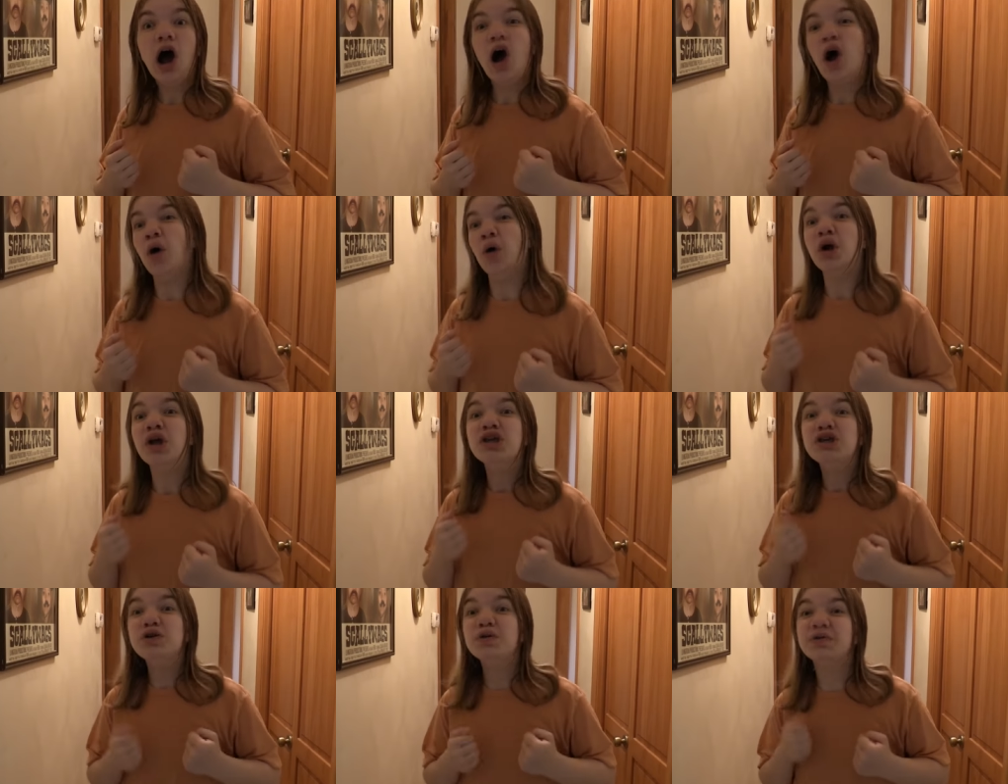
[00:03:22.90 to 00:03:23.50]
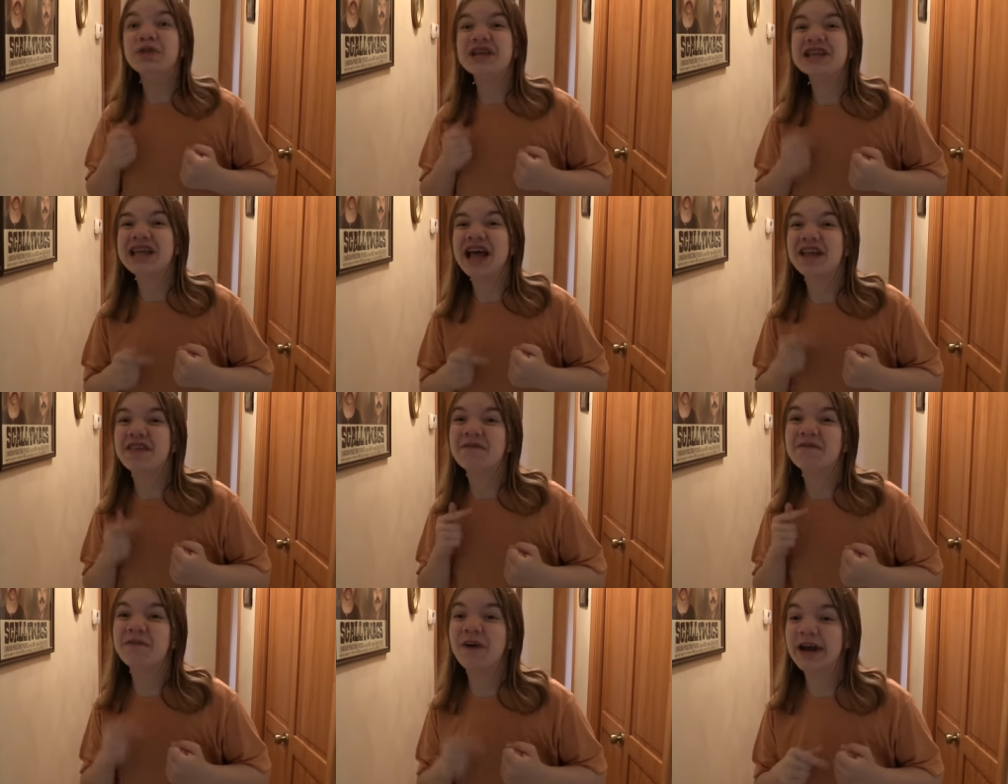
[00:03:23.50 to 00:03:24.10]
oh, you think
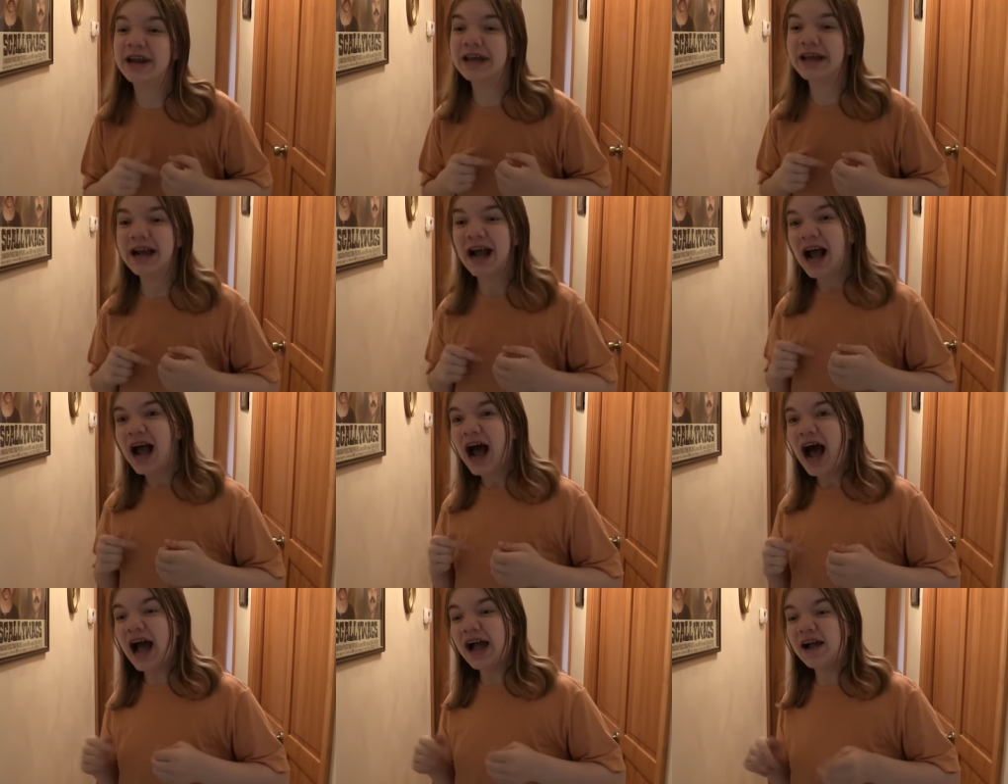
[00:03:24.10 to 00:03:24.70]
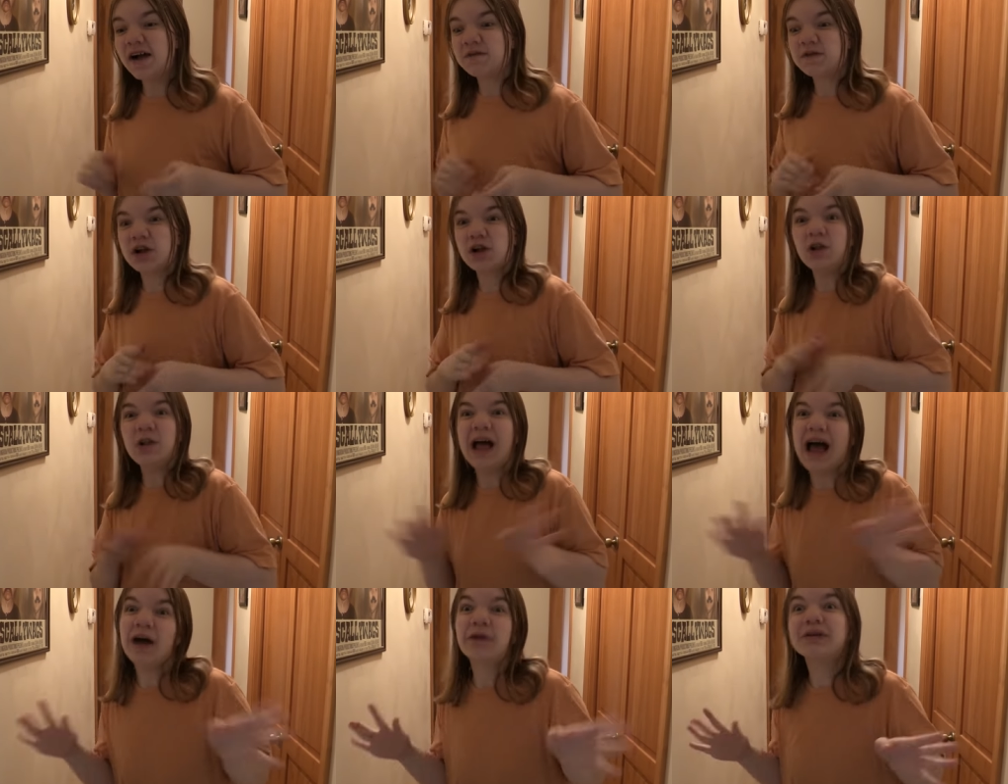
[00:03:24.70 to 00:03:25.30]
that's funny? I have
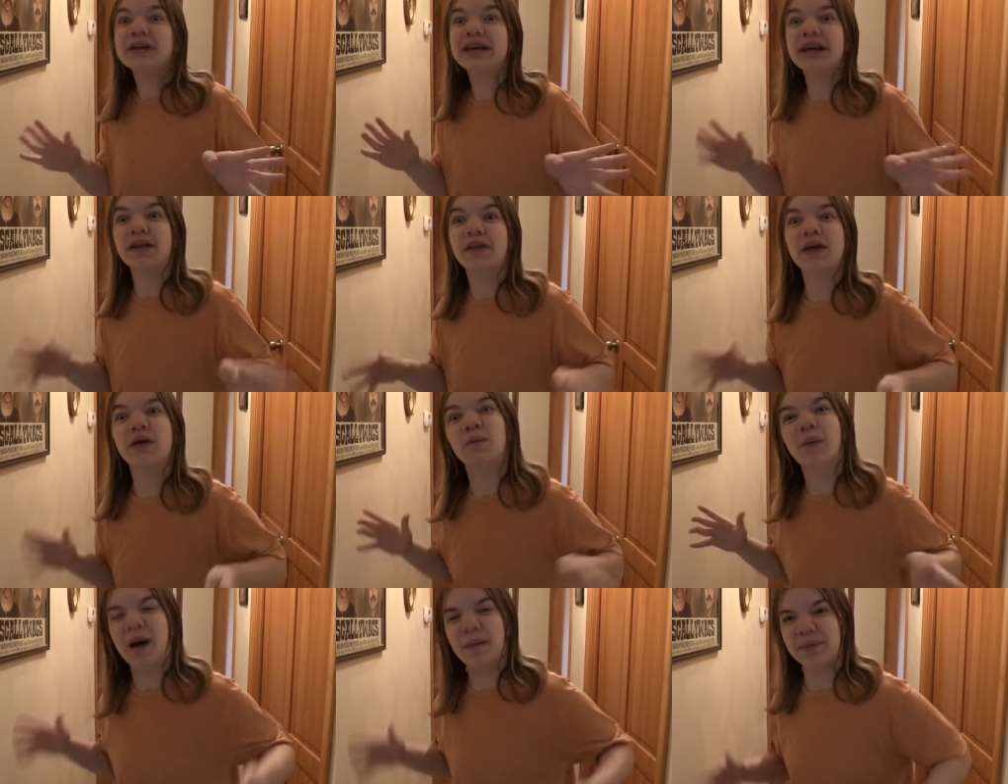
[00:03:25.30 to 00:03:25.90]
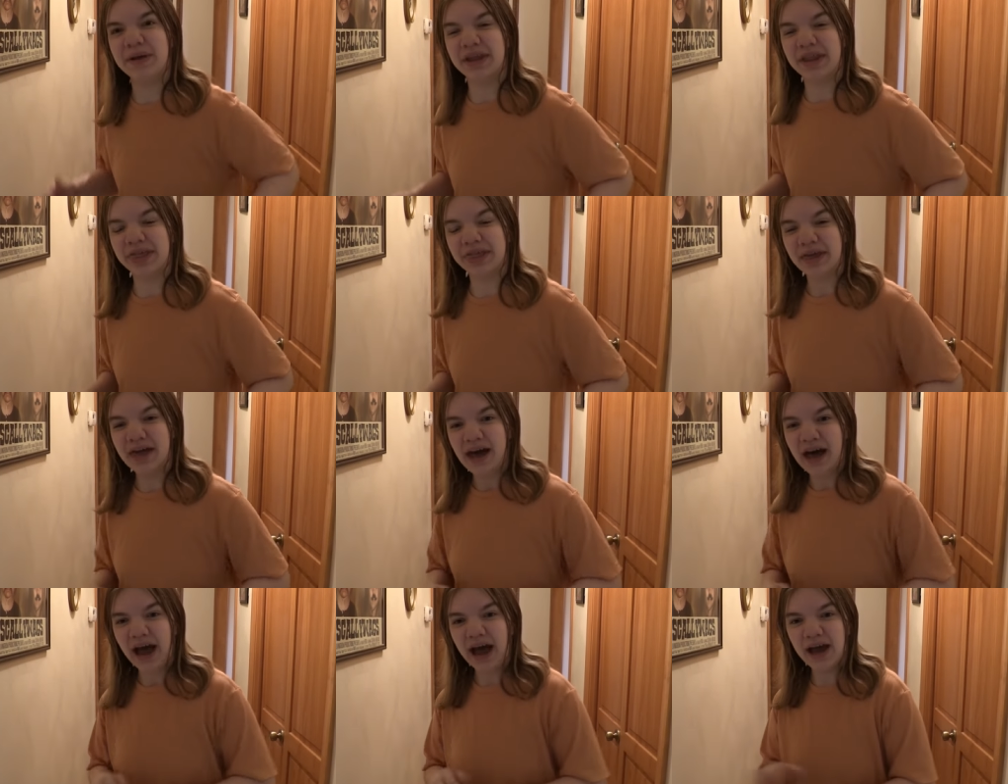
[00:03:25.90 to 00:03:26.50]
clown killing weapons.
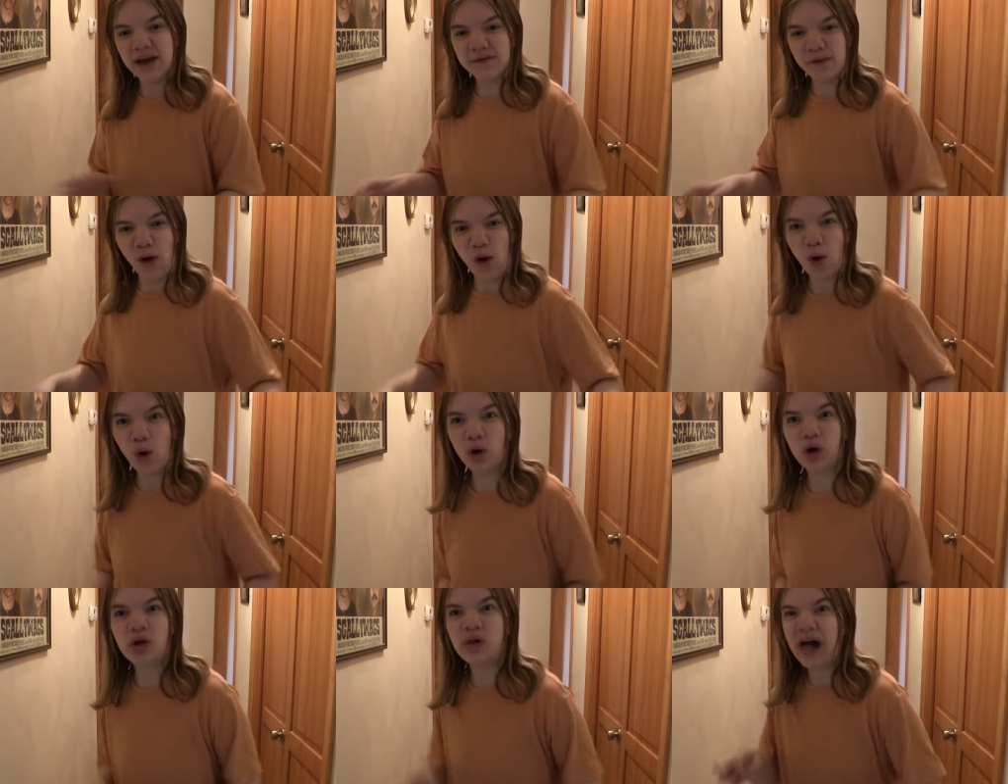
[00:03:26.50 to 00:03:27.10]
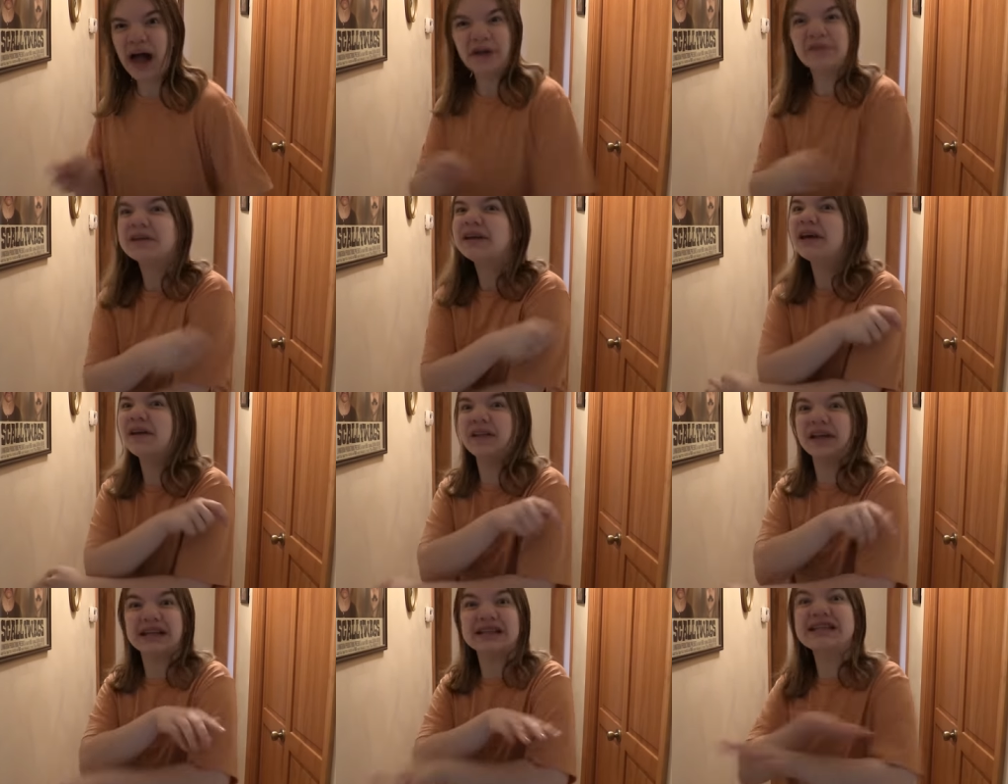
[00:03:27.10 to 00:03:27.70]
I have a whole clown
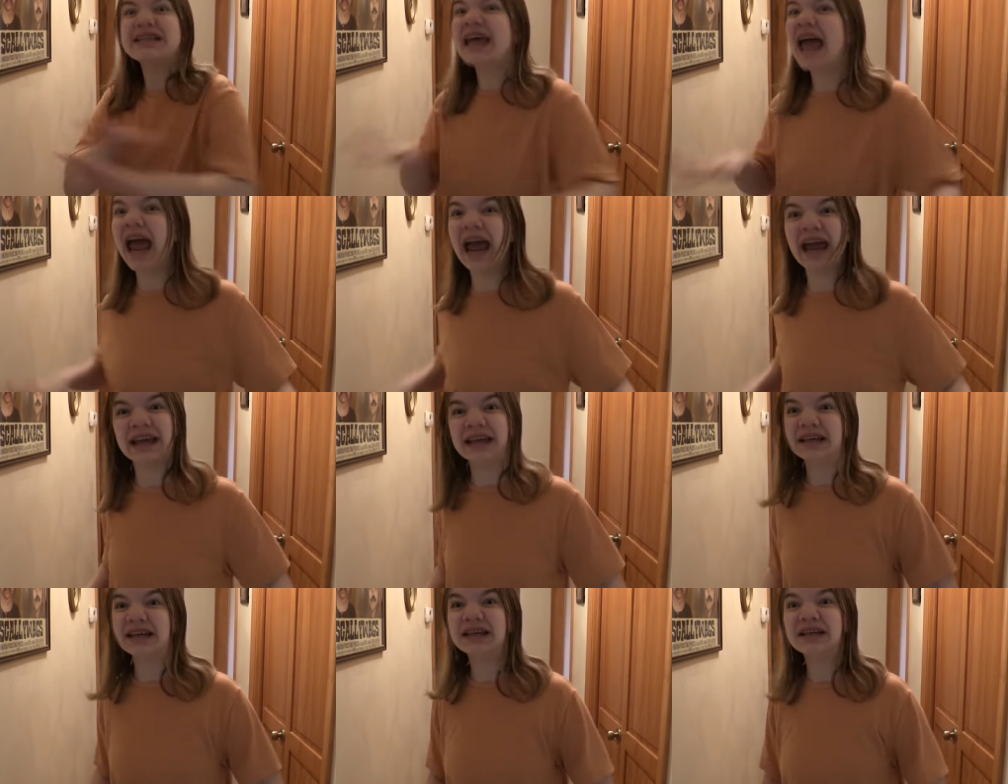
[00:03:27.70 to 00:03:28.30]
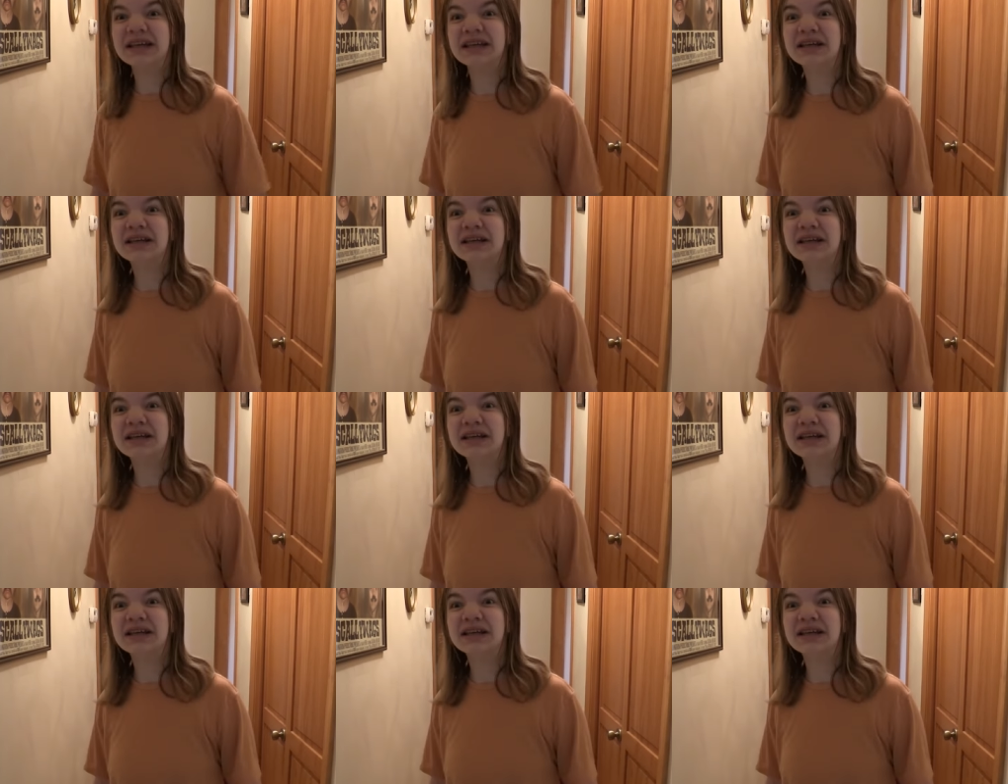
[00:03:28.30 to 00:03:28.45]
killing tank.